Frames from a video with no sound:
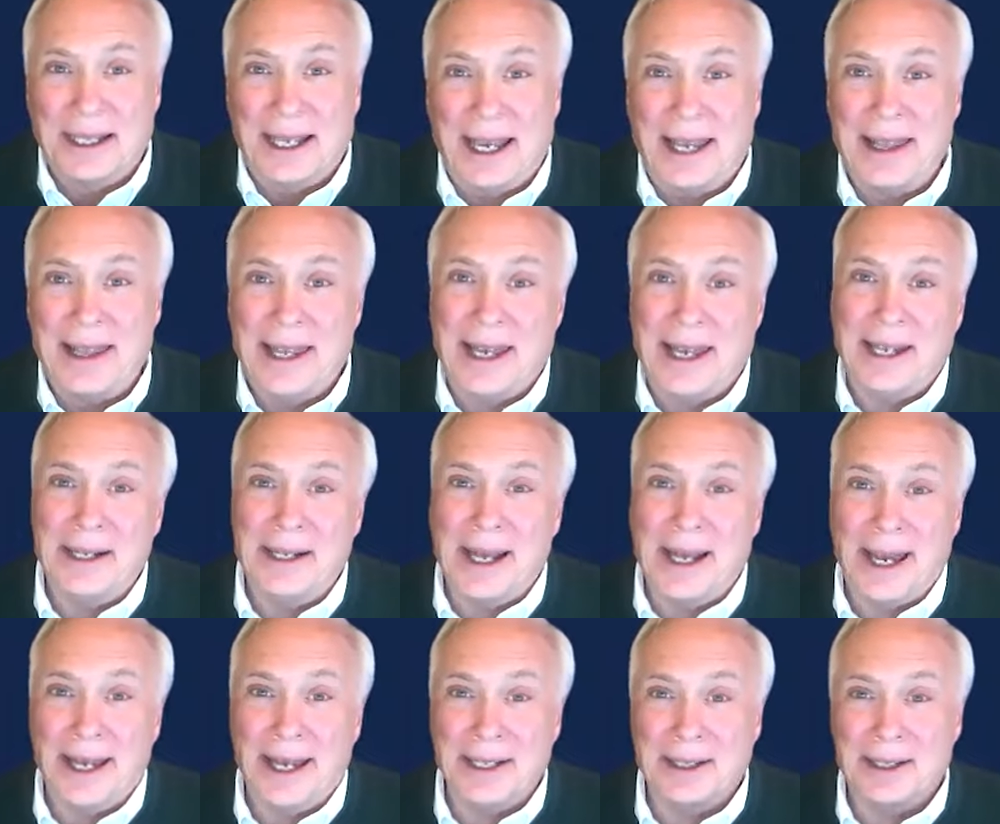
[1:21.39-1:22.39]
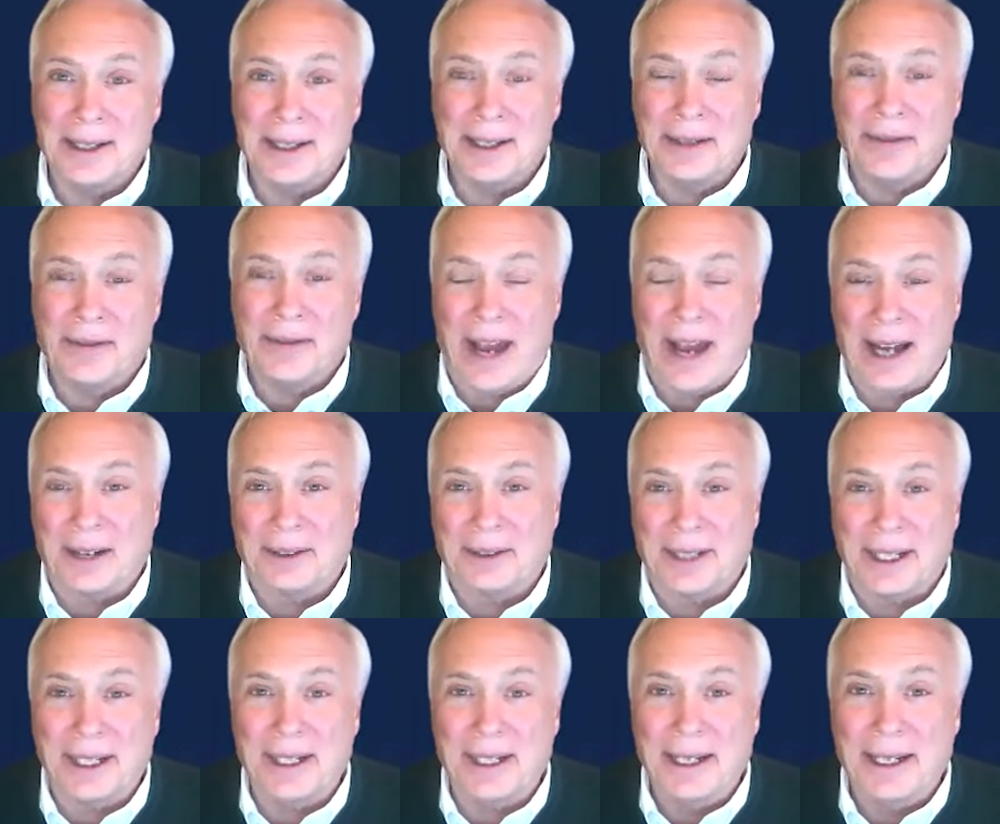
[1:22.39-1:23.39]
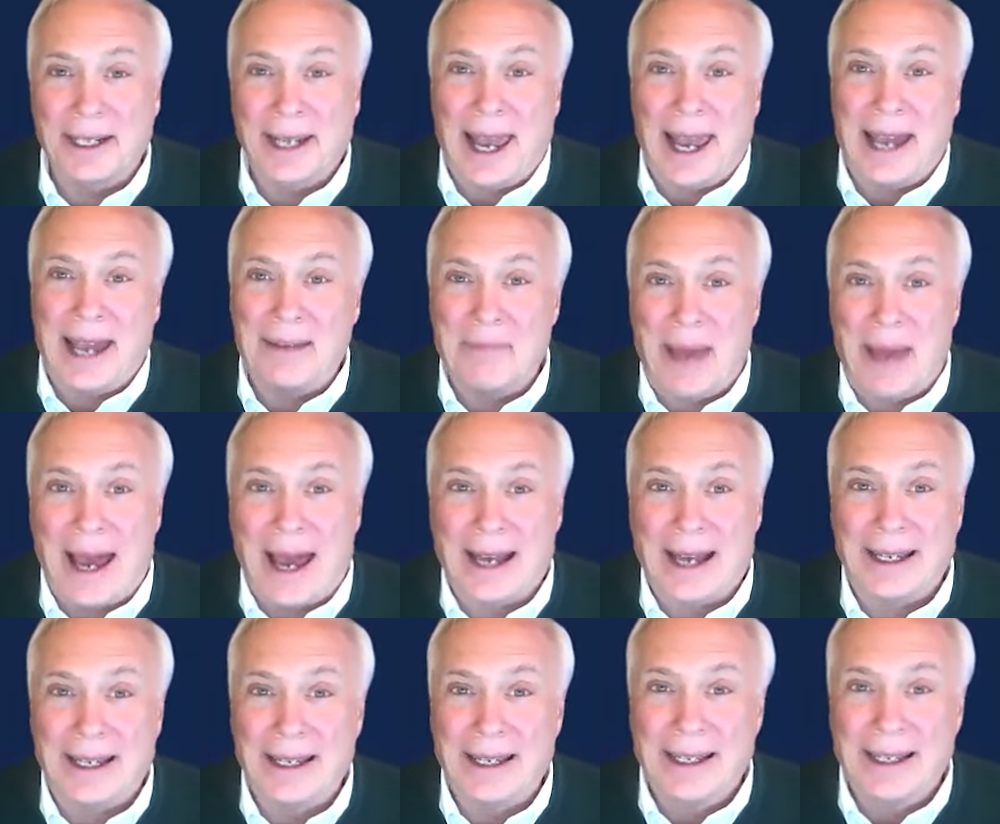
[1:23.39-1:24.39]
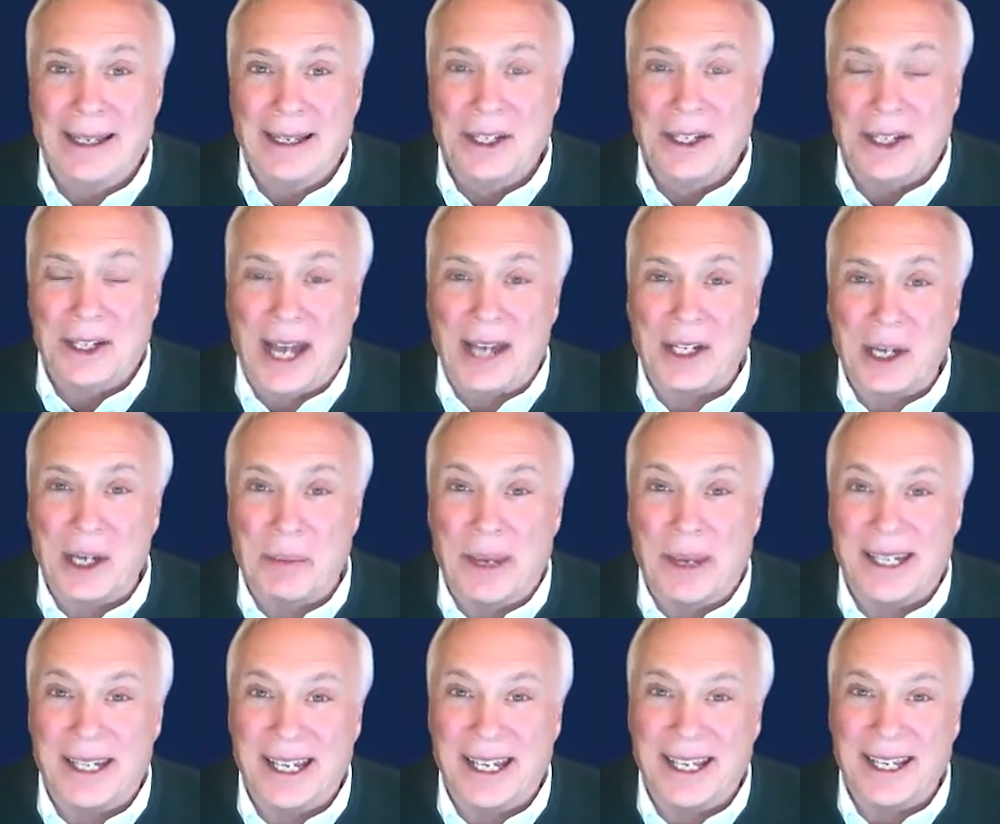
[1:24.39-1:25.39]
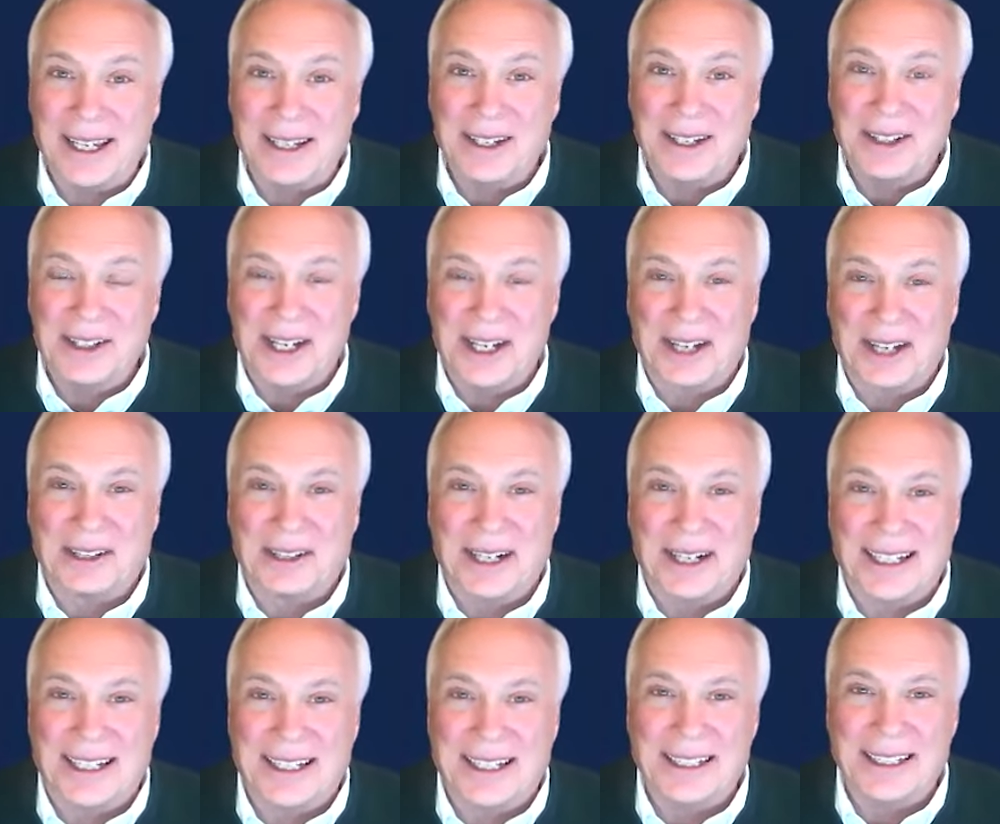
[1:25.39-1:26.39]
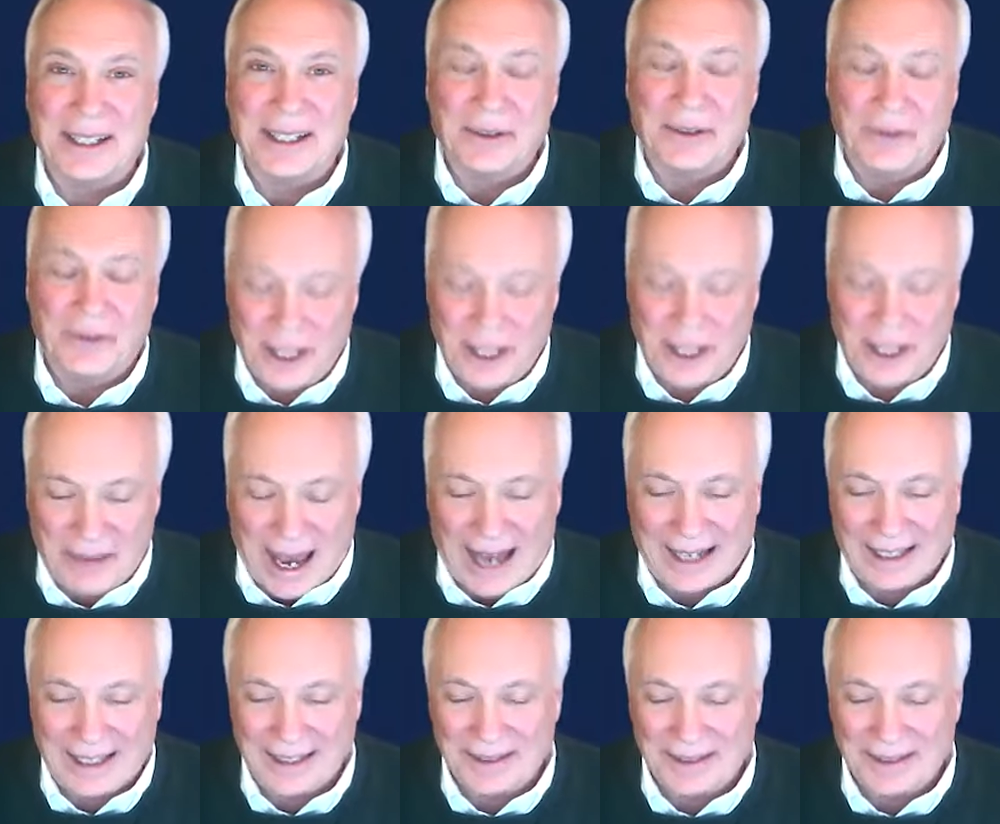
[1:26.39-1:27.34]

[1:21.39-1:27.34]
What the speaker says: and then as faculty hand back ChatGPT generated feedback.